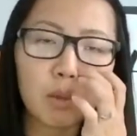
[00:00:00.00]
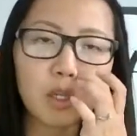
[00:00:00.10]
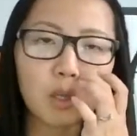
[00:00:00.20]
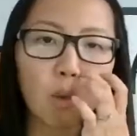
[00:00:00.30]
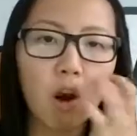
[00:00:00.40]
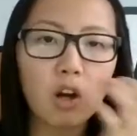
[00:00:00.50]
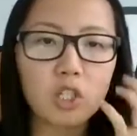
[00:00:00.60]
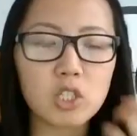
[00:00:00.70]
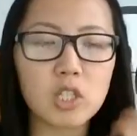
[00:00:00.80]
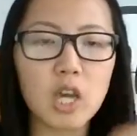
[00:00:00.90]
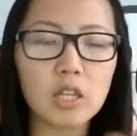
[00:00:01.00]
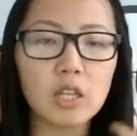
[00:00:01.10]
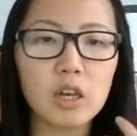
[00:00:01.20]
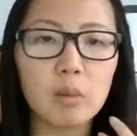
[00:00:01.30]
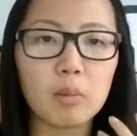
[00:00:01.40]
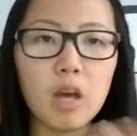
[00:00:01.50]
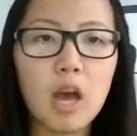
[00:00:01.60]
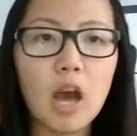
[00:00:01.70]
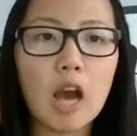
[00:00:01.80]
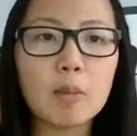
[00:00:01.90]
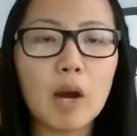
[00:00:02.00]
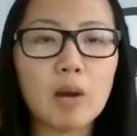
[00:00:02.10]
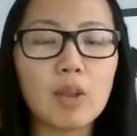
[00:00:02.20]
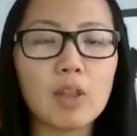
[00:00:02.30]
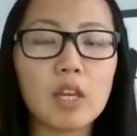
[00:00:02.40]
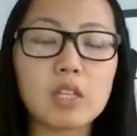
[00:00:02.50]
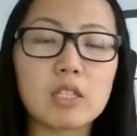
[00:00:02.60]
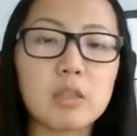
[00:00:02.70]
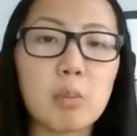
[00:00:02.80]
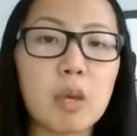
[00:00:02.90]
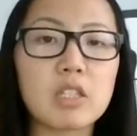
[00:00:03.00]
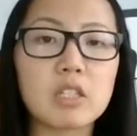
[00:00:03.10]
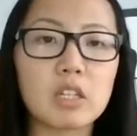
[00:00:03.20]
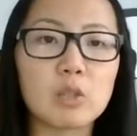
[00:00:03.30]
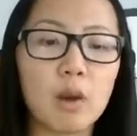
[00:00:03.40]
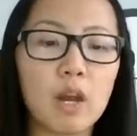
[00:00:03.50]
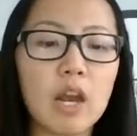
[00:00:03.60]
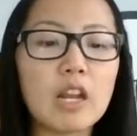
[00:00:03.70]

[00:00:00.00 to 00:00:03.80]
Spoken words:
but you are just telling them about the things, the basics, right?